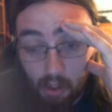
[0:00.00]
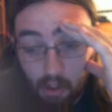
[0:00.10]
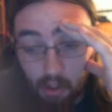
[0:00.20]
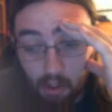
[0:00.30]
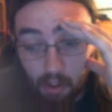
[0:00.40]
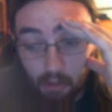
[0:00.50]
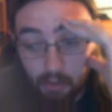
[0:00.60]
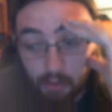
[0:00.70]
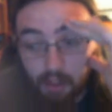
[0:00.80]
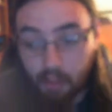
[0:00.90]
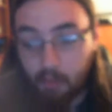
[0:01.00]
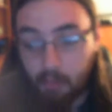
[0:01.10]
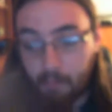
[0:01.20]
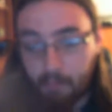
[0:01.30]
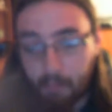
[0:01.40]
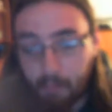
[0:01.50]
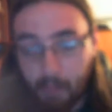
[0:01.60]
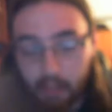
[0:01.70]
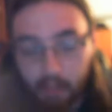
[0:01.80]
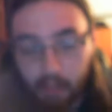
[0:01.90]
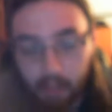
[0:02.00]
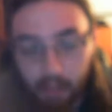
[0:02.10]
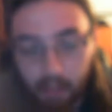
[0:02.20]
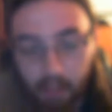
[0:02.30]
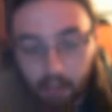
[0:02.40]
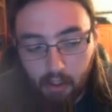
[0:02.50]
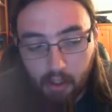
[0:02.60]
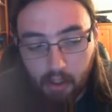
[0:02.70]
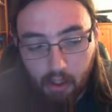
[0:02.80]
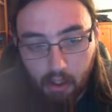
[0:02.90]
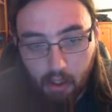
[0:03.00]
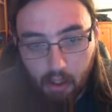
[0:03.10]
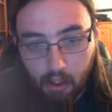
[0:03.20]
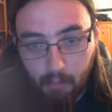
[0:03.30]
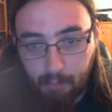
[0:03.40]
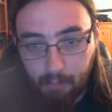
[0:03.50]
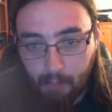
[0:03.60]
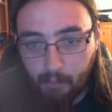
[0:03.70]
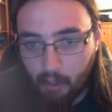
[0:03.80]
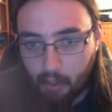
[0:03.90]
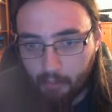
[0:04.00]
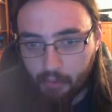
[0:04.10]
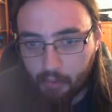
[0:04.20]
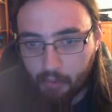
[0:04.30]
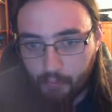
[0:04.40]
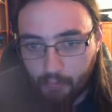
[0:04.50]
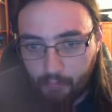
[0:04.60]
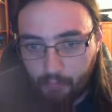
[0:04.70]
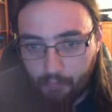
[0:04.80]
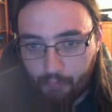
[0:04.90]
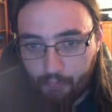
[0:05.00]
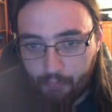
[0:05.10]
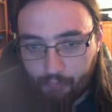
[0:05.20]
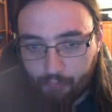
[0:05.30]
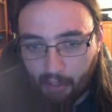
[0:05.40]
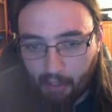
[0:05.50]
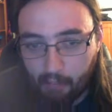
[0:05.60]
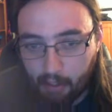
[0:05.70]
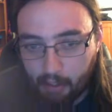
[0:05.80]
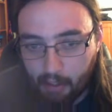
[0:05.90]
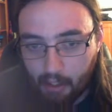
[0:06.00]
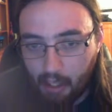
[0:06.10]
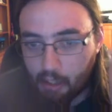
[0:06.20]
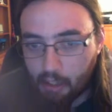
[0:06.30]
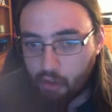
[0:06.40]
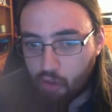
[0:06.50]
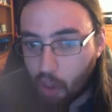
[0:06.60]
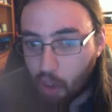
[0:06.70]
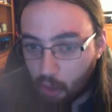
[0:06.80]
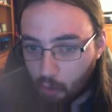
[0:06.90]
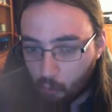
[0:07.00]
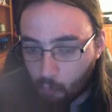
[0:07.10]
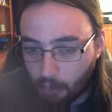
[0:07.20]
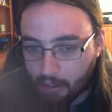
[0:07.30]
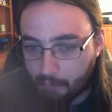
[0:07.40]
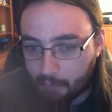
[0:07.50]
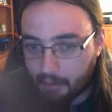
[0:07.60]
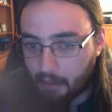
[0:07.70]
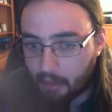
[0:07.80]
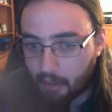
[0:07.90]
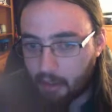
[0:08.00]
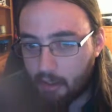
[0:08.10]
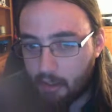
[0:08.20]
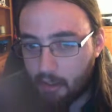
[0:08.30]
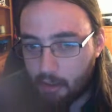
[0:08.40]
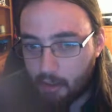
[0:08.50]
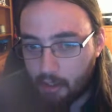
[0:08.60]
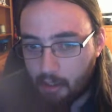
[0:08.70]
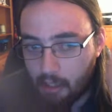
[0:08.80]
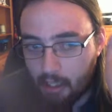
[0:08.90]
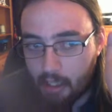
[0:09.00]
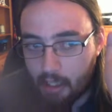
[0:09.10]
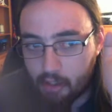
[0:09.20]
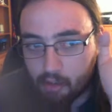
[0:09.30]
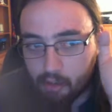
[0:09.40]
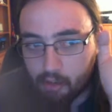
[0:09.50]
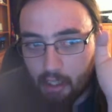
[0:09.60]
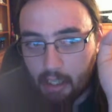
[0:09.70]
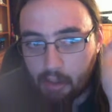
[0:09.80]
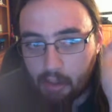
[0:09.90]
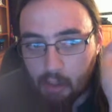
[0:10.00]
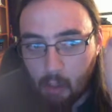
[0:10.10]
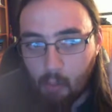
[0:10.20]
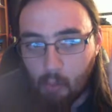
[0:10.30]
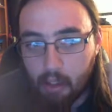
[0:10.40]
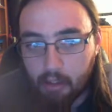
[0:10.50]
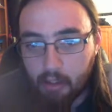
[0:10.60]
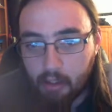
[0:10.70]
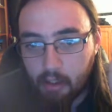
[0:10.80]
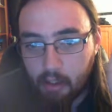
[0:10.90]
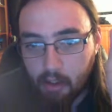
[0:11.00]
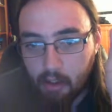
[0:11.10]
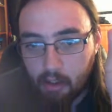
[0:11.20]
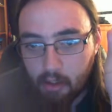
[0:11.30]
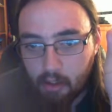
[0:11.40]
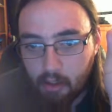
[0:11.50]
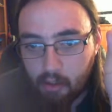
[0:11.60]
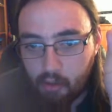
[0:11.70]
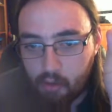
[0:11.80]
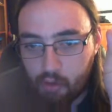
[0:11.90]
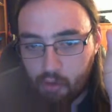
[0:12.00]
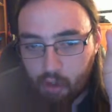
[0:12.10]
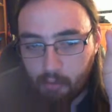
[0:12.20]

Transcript: you know. So basically, Big Mom's family has no redeeming has has no one do